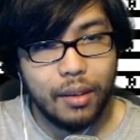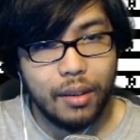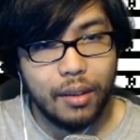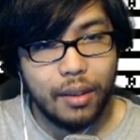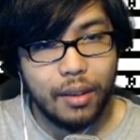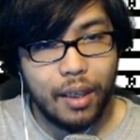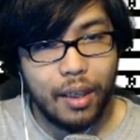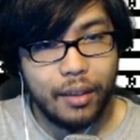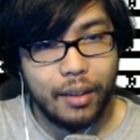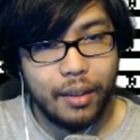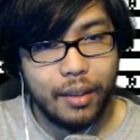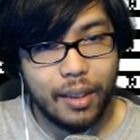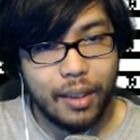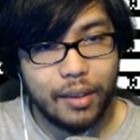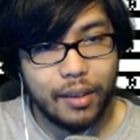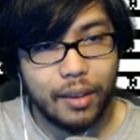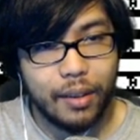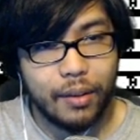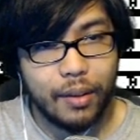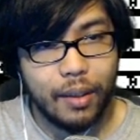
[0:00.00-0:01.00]
I think that's
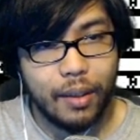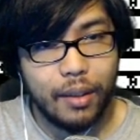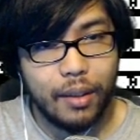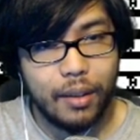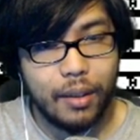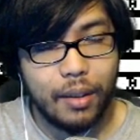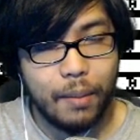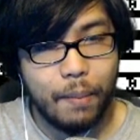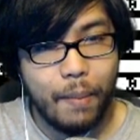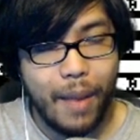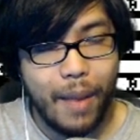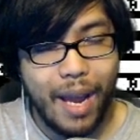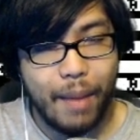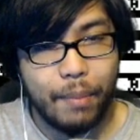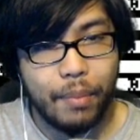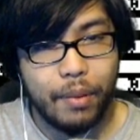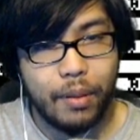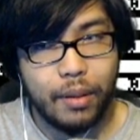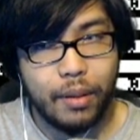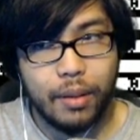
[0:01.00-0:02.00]
good, right? Map.
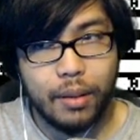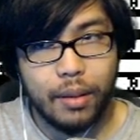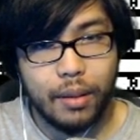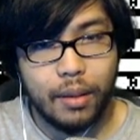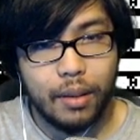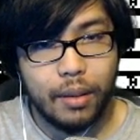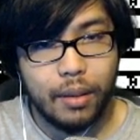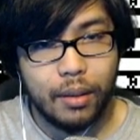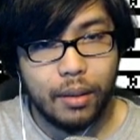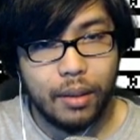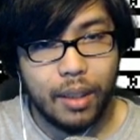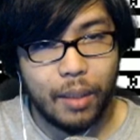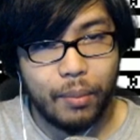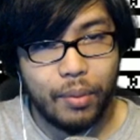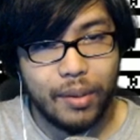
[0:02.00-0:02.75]
Can I press